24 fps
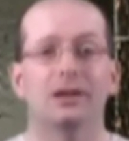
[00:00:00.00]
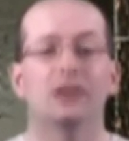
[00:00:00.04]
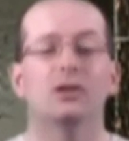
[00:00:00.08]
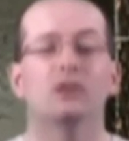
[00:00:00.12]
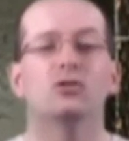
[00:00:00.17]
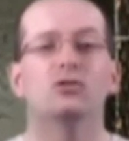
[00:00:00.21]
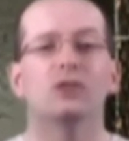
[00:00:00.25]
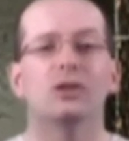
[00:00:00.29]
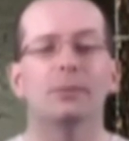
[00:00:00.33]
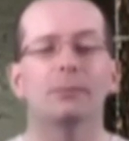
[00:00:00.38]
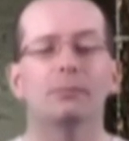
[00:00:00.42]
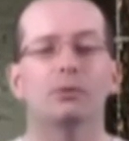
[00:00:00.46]

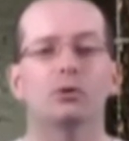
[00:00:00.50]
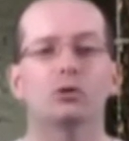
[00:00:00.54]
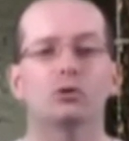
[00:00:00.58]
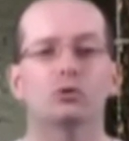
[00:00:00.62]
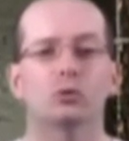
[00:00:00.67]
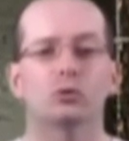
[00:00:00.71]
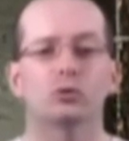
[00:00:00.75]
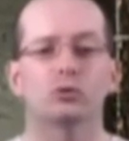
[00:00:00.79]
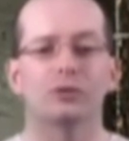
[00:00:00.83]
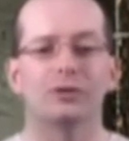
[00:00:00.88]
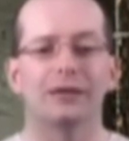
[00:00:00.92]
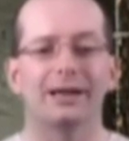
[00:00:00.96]
Some books
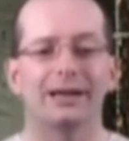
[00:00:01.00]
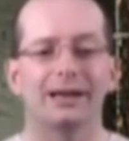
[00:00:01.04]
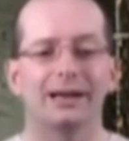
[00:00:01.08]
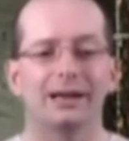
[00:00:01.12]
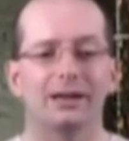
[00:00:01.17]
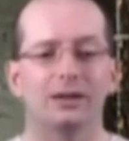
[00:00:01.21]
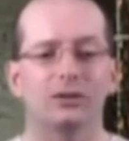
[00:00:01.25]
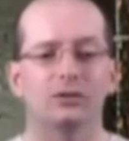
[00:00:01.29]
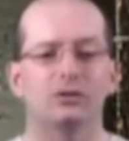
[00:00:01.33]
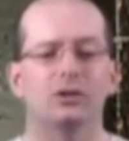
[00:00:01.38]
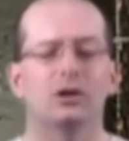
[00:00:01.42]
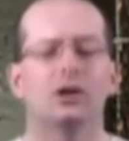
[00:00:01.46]
will say it
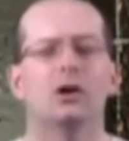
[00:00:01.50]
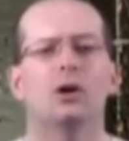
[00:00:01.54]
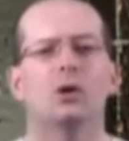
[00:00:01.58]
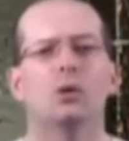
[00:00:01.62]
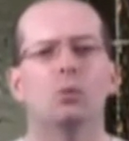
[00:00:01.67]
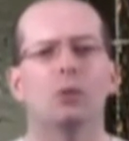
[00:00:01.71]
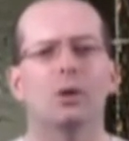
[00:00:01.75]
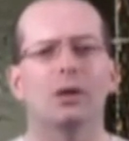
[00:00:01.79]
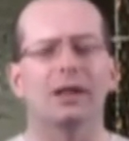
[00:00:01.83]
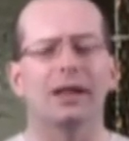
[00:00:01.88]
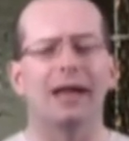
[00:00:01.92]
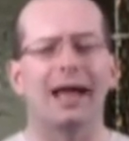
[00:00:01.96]
as,
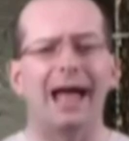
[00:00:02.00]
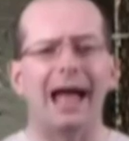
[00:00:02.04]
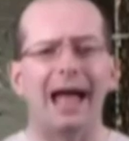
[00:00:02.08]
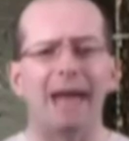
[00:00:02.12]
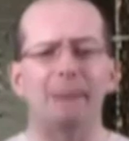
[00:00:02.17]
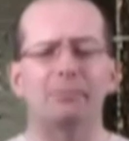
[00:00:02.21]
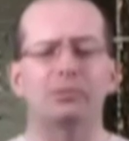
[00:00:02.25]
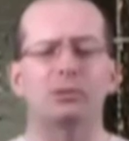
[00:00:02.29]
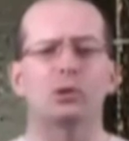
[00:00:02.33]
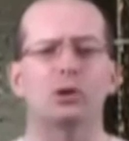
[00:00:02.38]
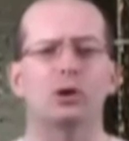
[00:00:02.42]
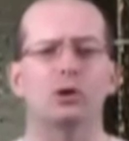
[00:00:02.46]
well, a
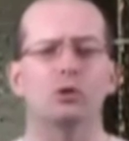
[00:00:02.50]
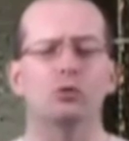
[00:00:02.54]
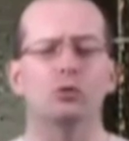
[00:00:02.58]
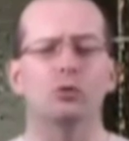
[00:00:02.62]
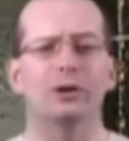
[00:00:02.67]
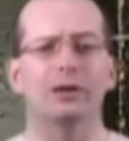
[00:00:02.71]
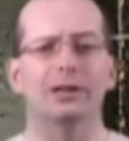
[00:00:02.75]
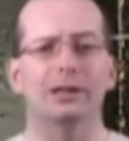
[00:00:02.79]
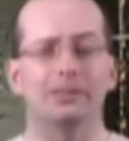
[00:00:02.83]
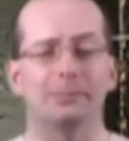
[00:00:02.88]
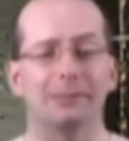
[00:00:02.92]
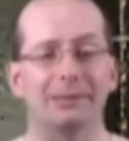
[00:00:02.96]
haploid
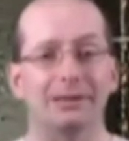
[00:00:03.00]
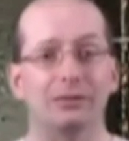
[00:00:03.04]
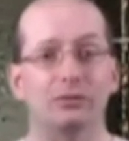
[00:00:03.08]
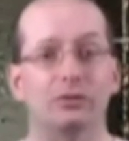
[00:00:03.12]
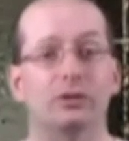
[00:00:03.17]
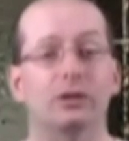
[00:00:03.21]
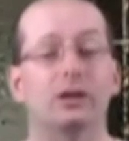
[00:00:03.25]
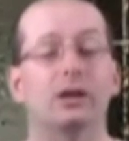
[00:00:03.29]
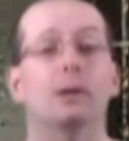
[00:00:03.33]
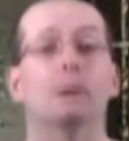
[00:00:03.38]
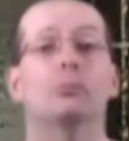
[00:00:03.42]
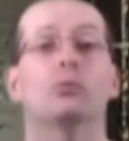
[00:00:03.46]
really means
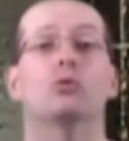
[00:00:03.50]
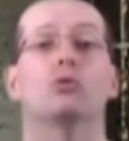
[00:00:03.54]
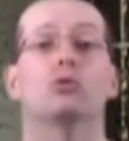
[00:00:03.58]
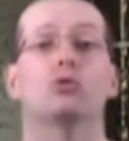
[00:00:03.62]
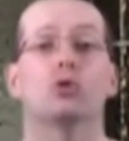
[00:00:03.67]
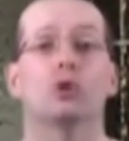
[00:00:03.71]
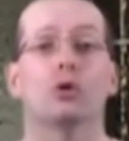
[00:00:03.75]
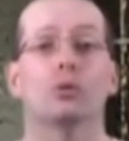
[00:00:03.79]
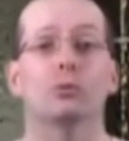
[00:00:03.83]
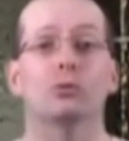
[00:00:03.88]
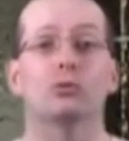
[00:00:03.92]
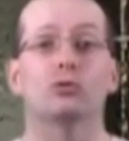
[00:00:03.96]
the number of
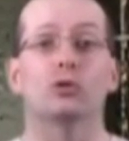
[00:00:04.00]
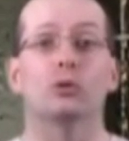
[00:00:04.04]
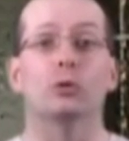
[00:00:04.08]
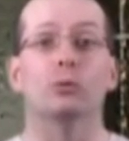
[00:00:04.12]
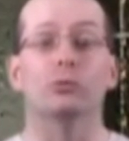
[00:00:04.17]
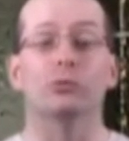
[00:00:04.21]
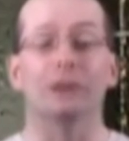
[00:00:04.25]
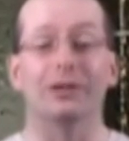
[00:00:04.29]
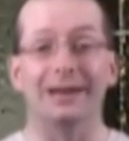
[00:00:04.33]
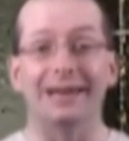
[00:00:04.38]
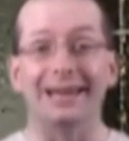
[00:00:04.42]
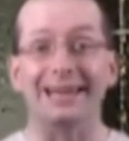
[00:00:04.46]

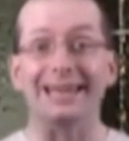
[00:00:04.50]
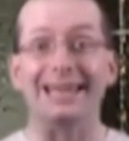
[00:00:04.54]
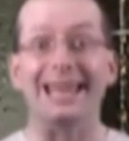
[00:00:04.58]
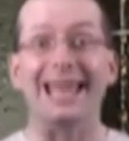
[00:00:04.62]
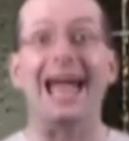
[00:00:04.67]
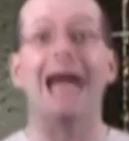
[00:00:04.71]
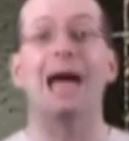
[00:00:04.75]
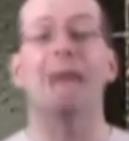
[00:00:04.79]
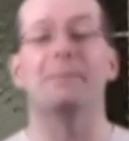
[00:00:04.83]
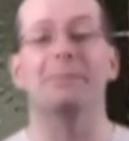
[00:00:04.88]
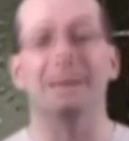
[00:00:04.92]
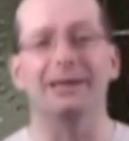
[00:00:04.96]
chromosomes in a
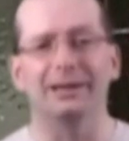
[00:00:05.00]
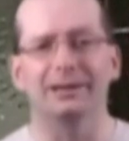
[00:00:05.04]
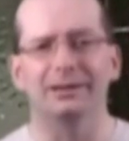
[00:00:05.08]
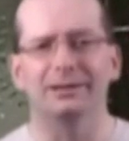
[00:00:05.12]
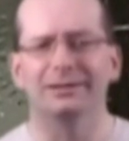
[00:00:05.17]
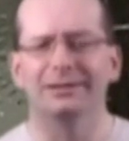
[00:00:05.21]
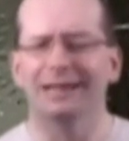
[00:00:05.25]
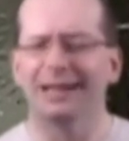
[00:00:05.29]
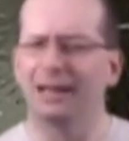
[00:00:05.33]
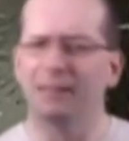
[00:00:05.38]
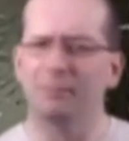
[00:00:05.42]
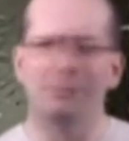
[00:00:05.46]
gamete,
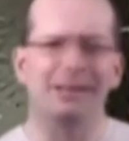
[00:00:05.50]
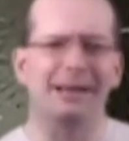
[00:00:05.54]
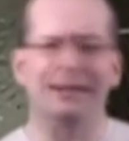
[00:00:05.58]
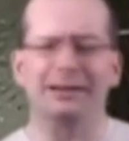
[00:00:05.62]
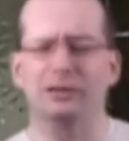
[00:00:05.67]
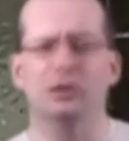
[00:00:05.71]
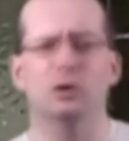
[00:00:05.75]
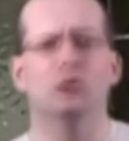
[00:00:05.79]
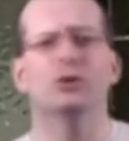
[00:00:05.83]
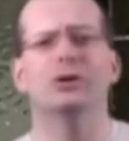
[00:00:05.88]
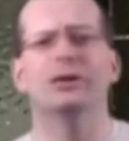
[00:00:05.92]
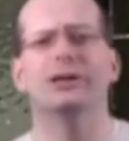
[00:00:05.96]
and
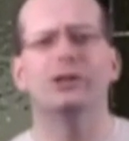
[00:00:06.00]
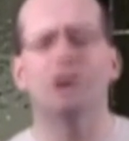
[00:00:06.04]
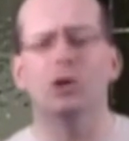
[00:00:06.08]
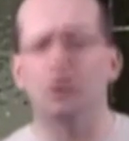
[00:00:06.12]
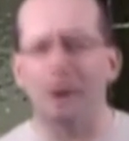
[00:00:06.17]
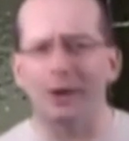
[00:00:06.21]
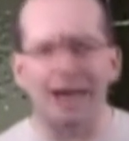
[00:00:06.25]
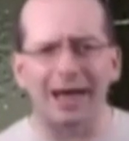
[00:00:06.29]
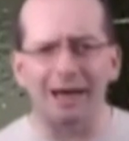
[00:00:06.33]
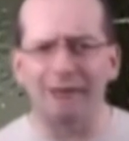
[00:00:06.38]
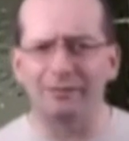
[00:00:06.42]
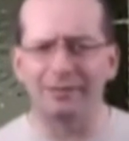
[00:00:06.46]
bacteria
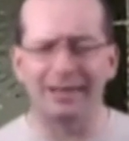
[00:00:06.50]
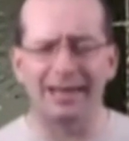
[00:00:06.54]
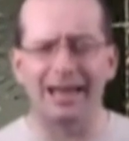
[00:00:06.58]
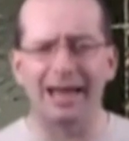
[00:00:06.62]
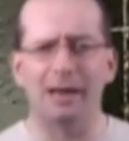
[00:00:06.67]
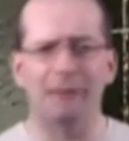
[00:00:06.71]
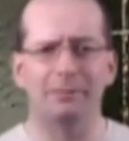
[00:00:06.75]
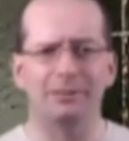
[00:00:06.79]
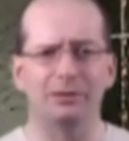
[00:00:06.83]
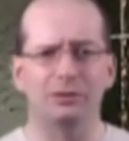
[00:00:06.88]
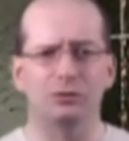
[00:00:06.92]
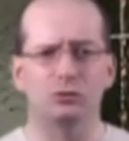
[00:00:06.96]
don't have
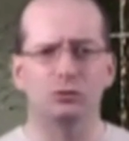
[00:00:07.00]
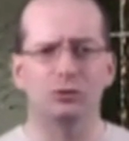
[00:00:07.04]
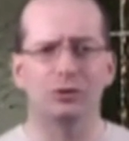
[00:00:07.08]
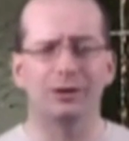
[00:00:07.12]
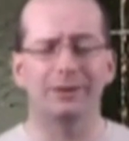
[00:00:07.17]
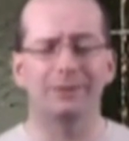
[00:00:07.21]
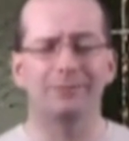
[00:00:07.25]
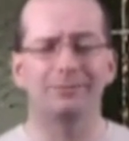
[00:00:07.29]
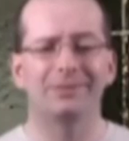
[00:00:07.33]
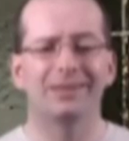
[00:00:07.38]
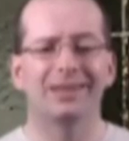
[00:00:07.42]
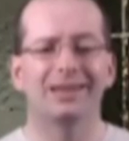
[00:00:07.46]
gametes,
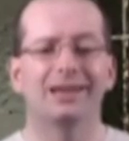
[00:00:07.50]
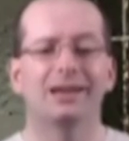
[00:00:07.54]
right?